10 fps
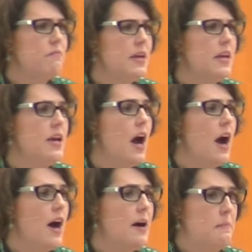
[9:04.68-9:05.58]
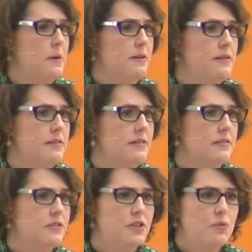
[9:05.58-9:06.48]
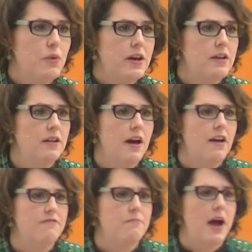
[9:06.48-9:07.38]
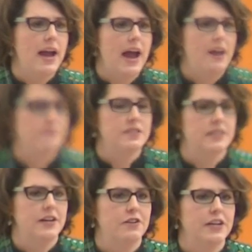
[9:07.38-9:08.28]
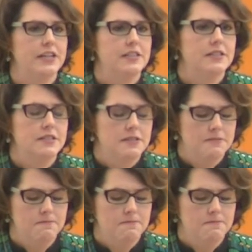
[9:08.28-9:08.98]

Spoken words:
me up to the will of my adversaries.